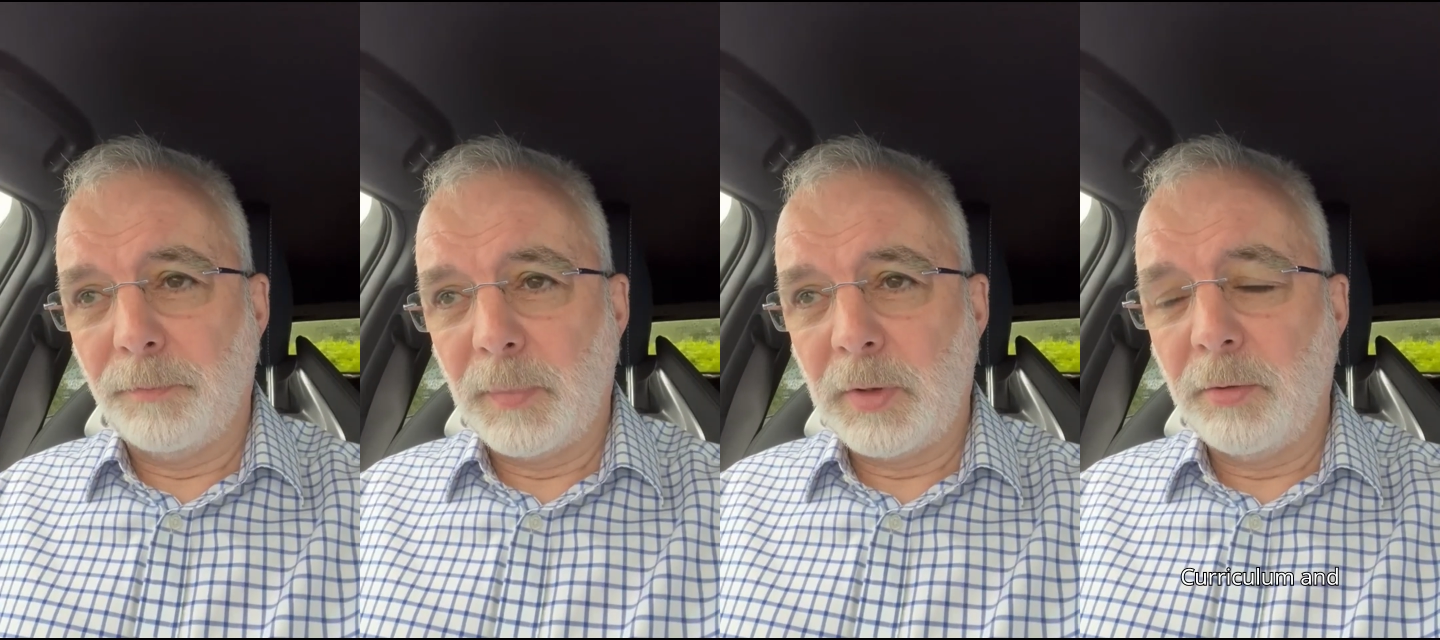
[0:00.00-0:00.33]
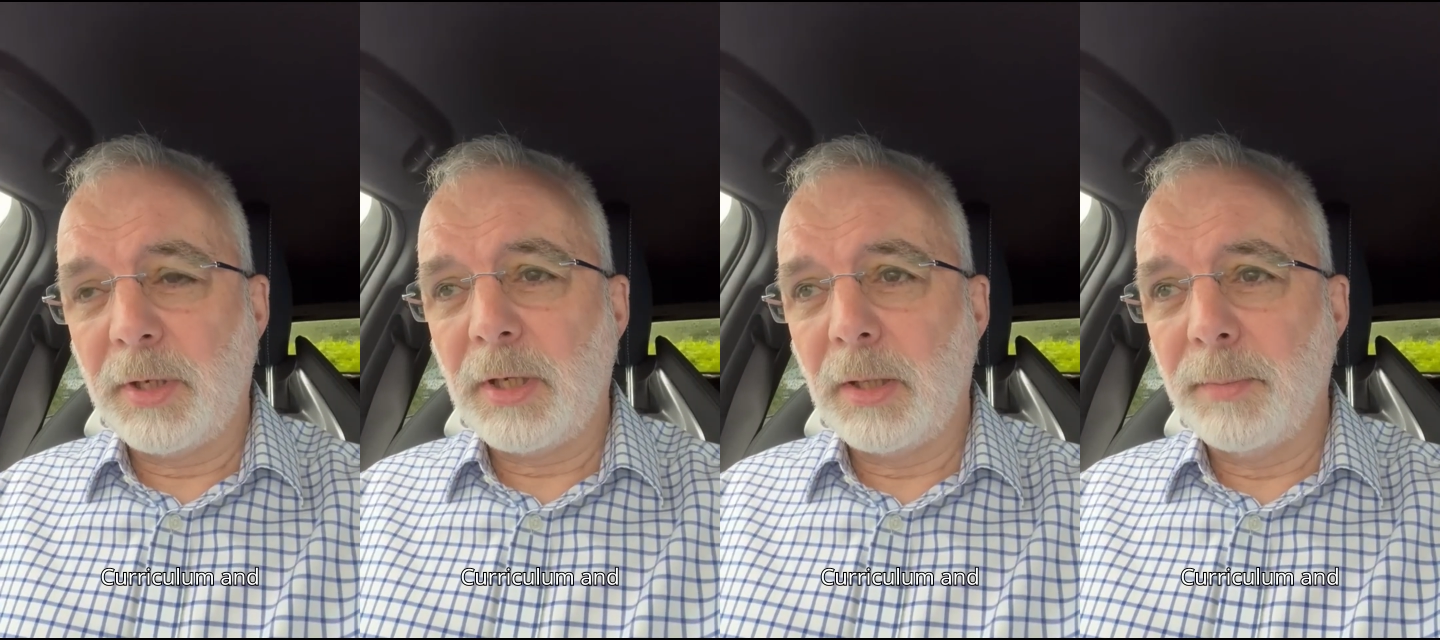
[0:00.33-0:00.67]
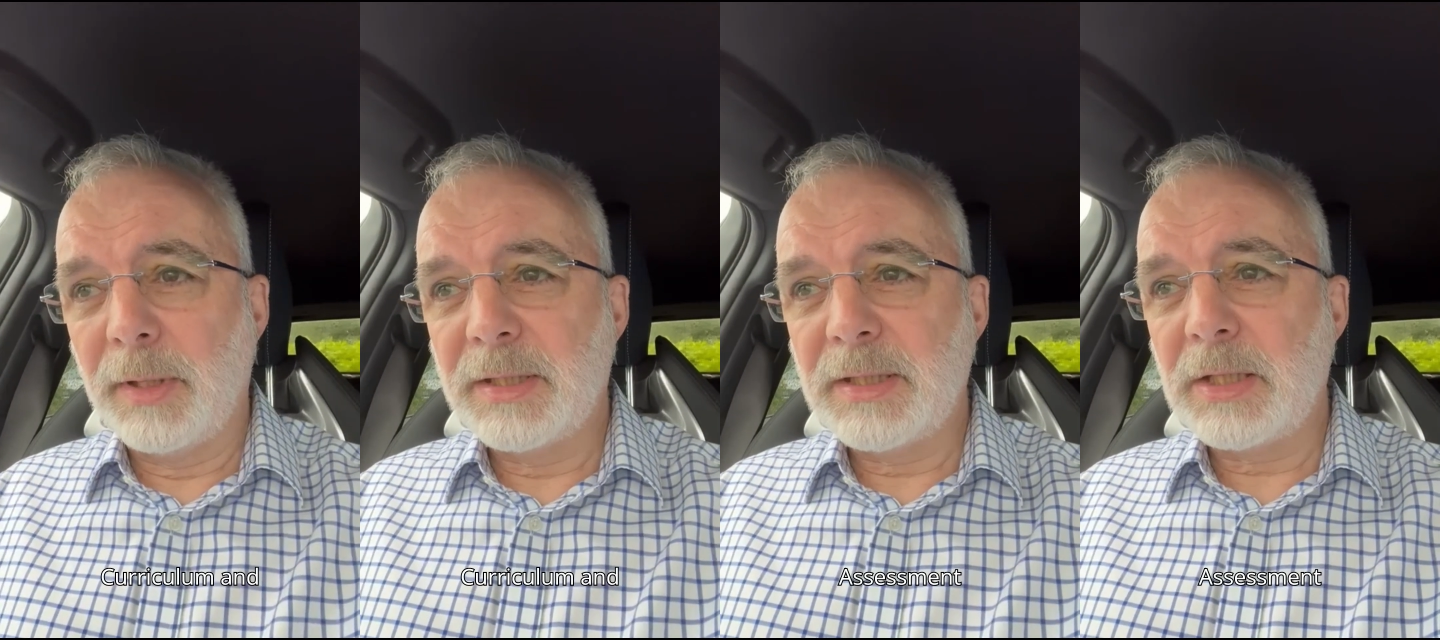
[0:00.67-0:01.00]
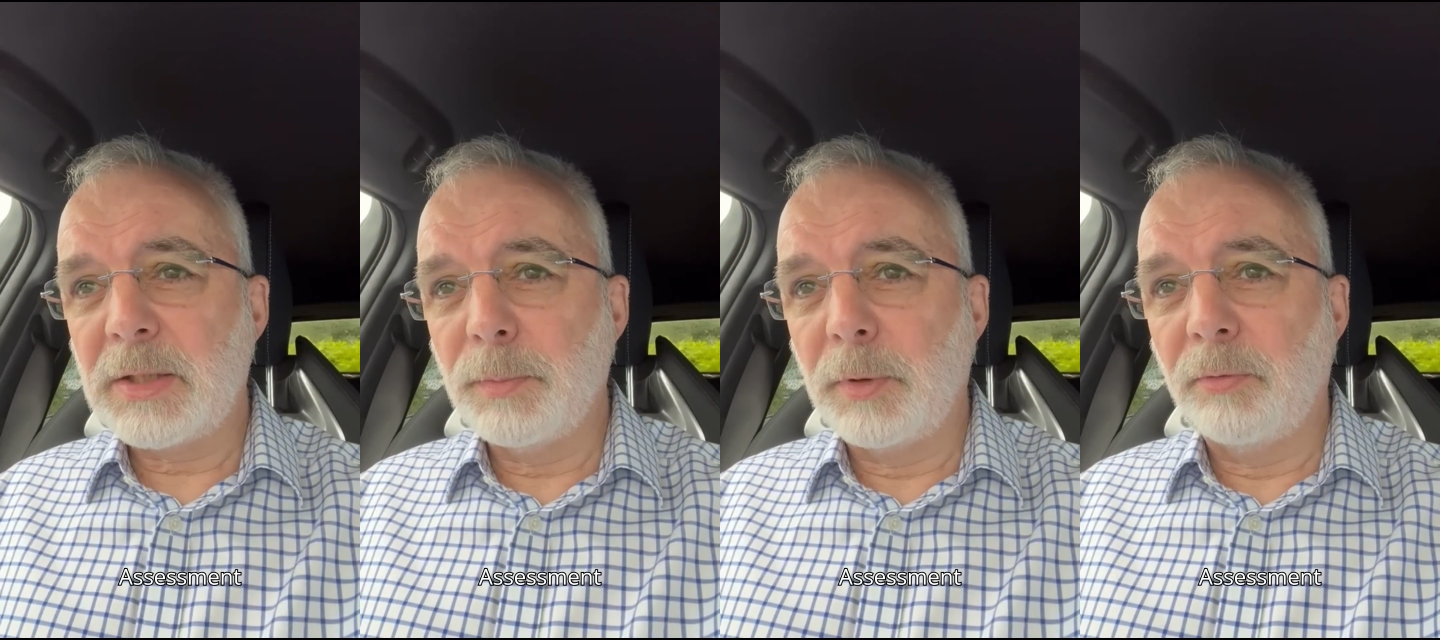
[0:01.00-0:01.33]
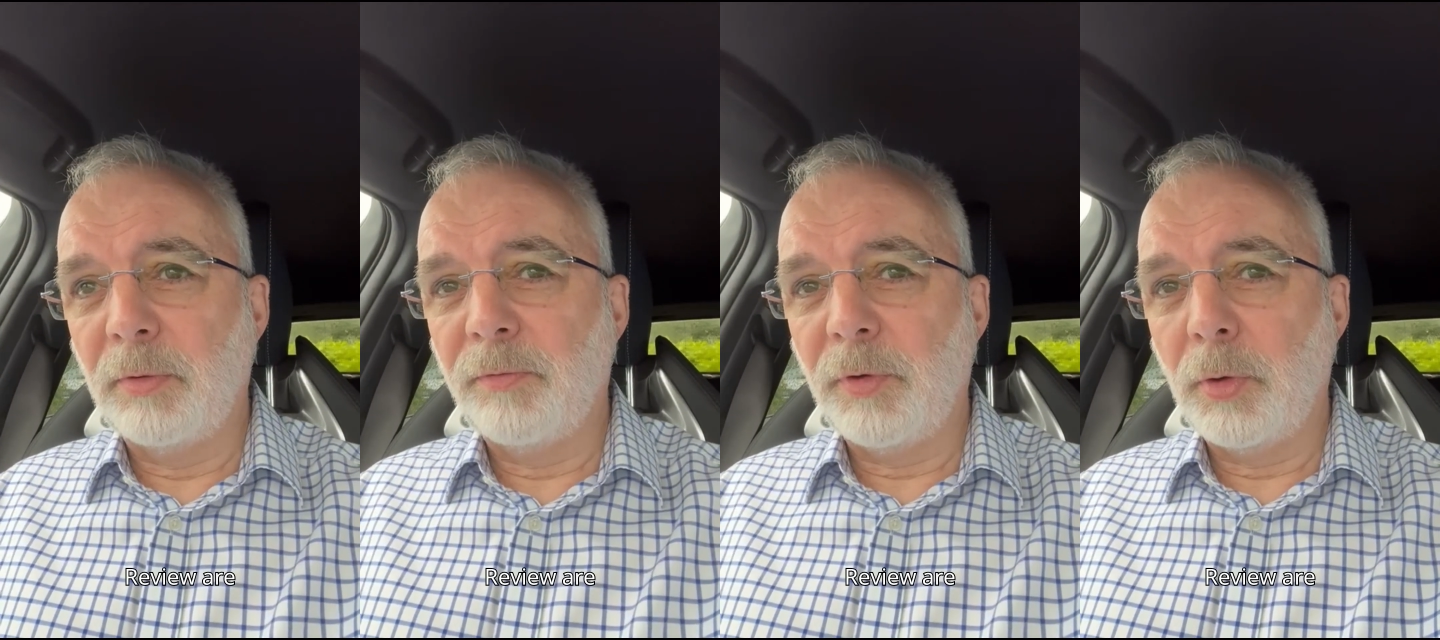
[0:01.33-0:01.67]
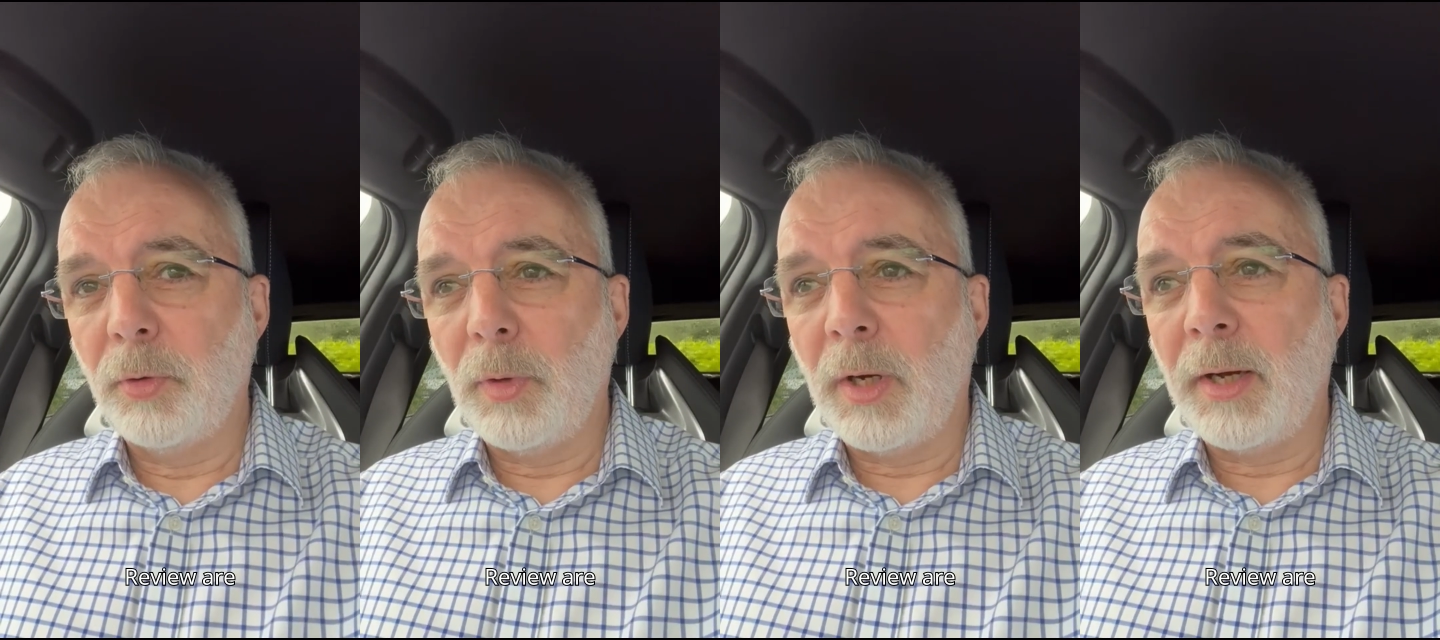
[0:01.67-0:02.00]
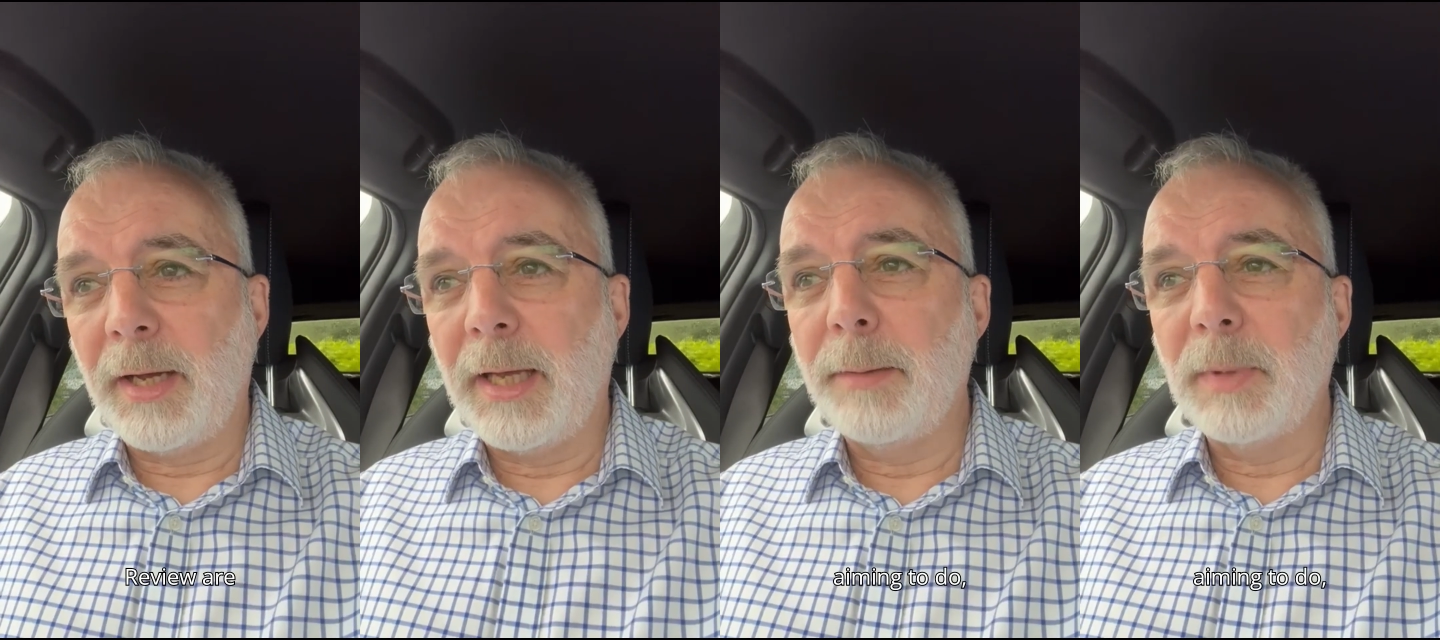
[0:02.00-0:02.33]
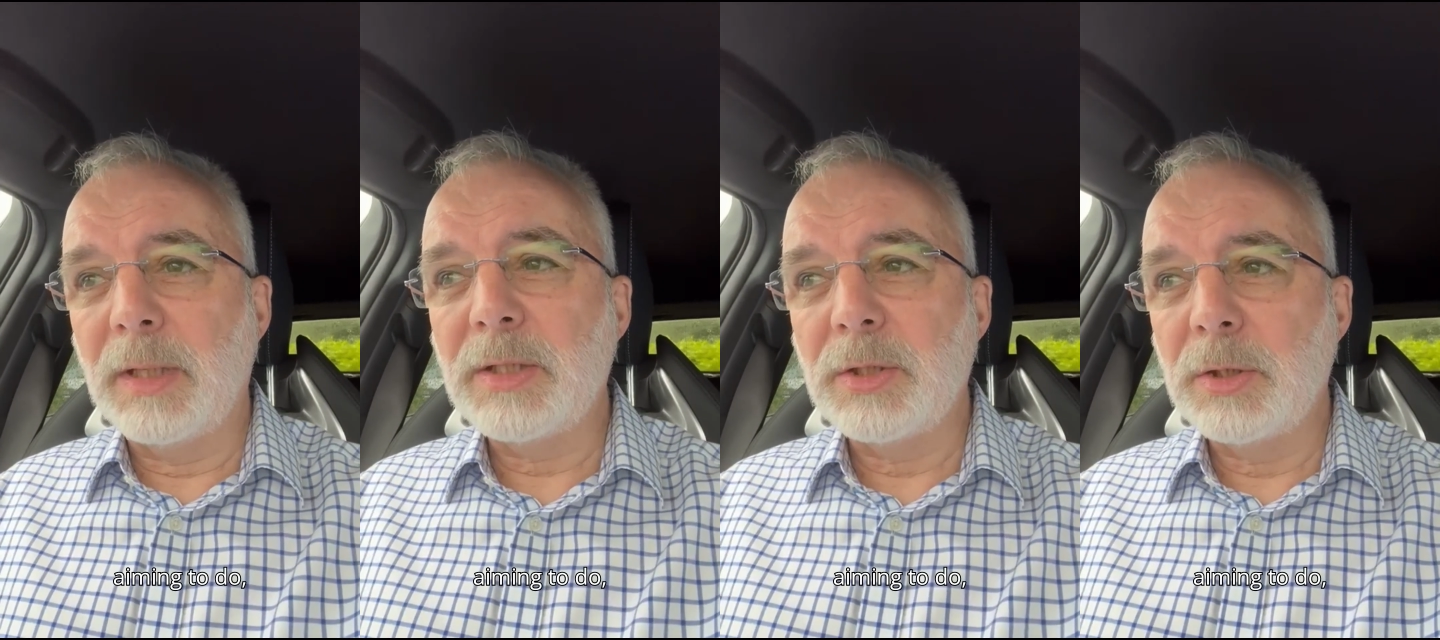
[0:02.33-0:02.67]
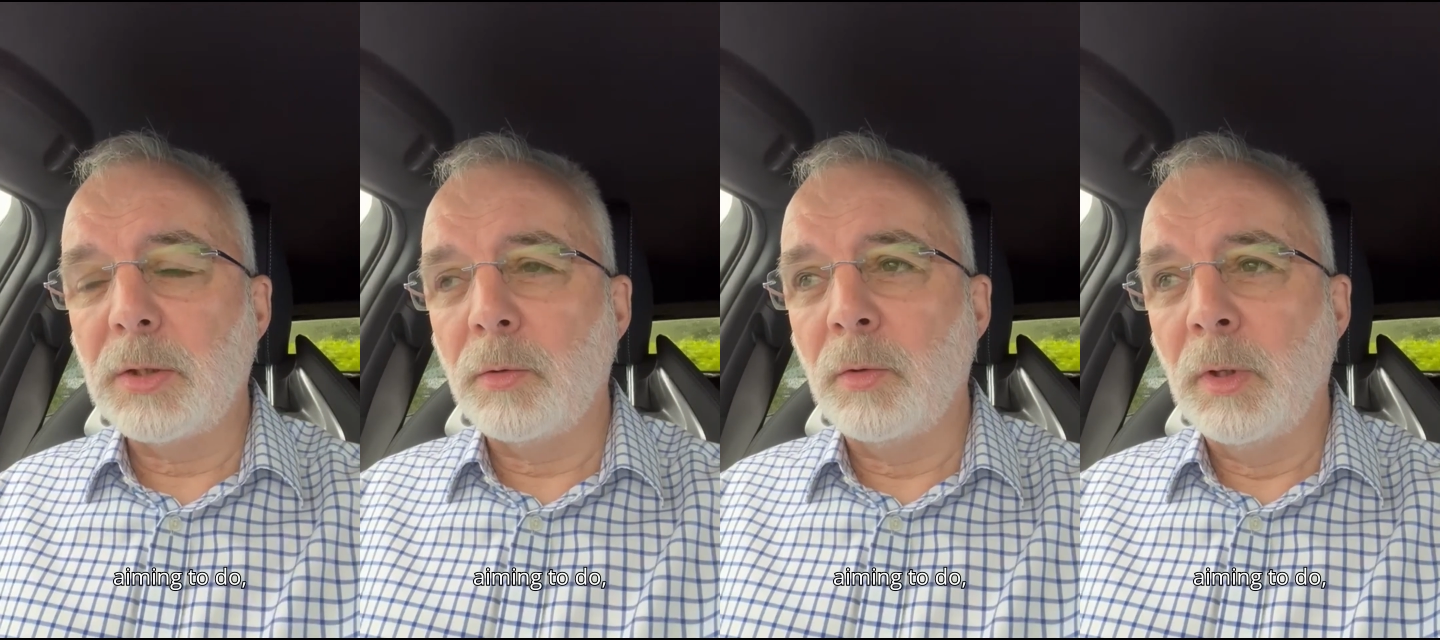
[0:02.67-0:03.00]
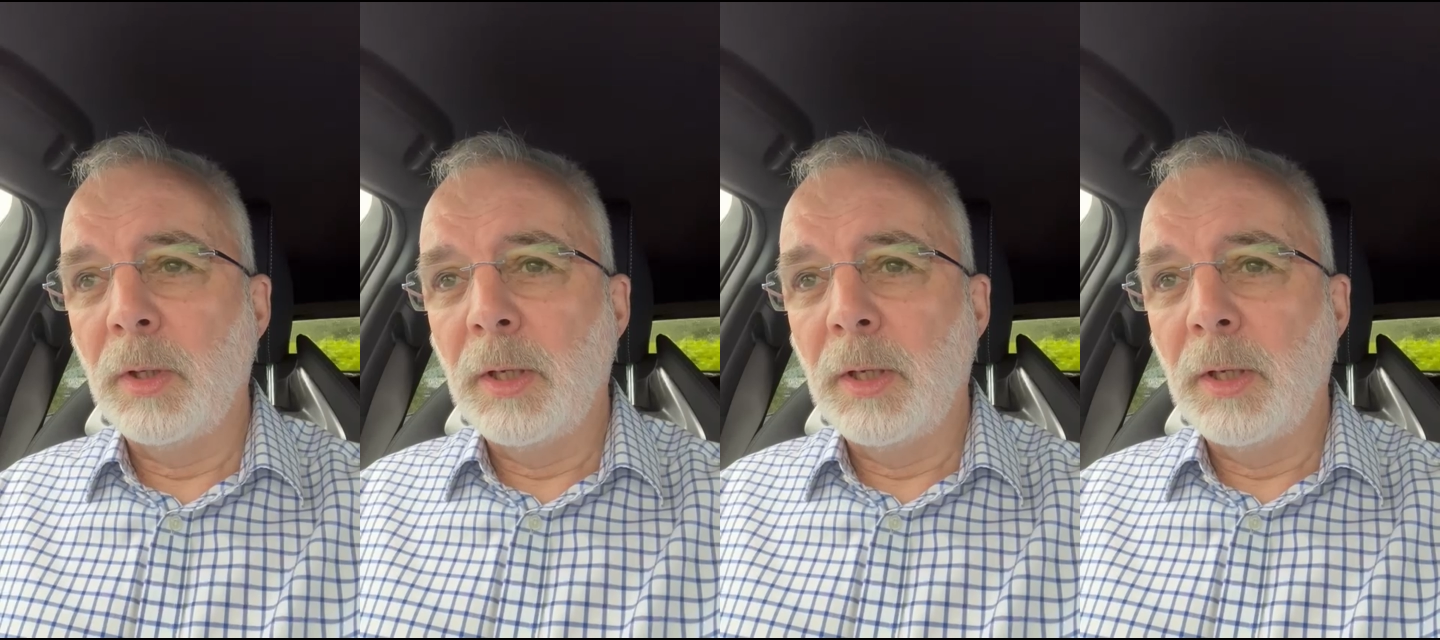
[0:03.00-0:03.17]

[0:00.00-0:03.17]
Curriculum and Assessment Review are aiming to do.